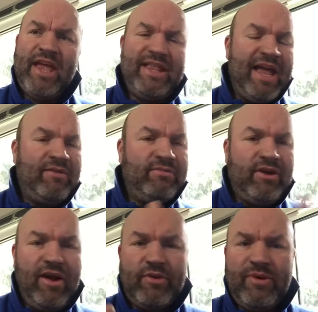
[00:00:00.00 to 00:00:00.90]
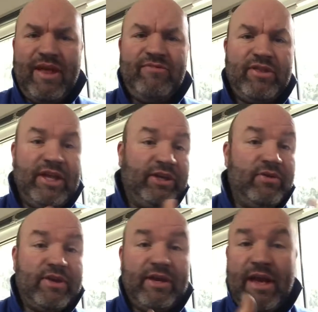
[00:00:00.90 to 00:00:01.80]
Now, like with everything,
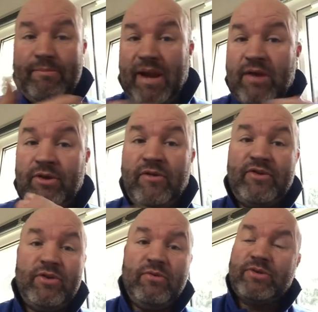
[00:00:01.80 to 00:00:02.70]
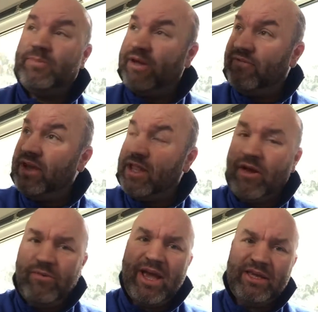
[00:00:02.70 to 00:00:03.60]
you can get blown off course, but if you
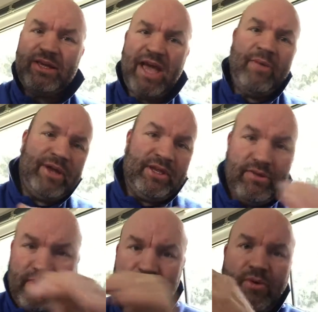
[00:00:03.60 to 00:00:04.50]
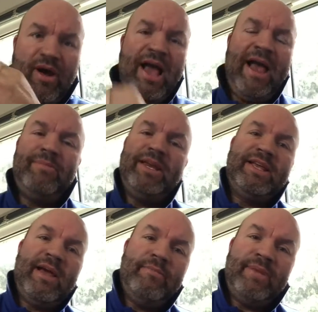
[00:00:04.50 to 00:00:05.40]
know where you're going, you can quite happily
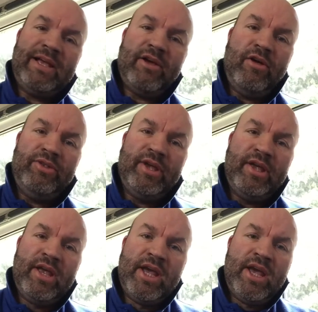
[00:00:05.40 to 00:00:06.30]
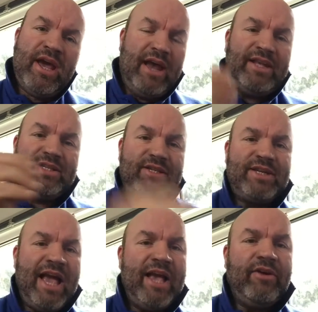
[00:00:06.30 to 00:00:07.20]
come back on. And there's a
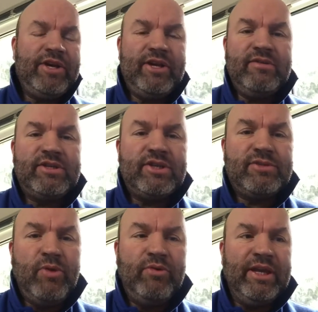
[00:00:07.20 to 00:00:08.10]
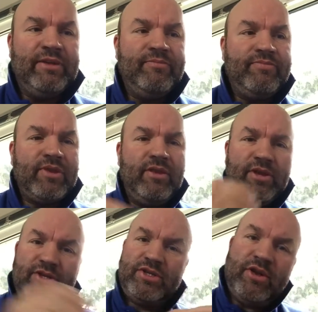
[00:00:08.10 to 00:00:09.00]
saying I used this morning
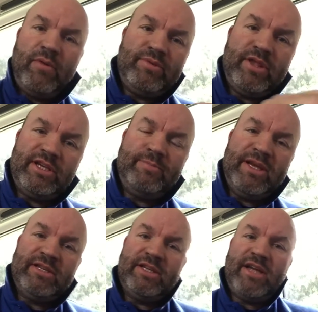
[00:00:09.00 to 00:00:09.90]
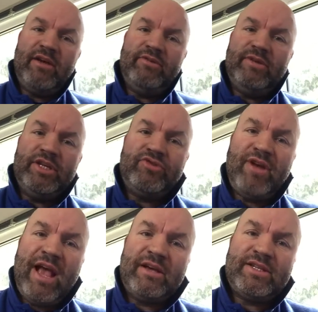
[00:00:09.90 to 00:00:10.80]
that stopped this business owner in his
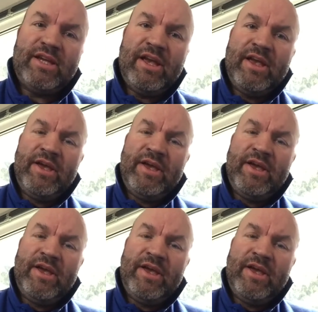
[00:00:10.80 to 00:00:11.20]
tracks.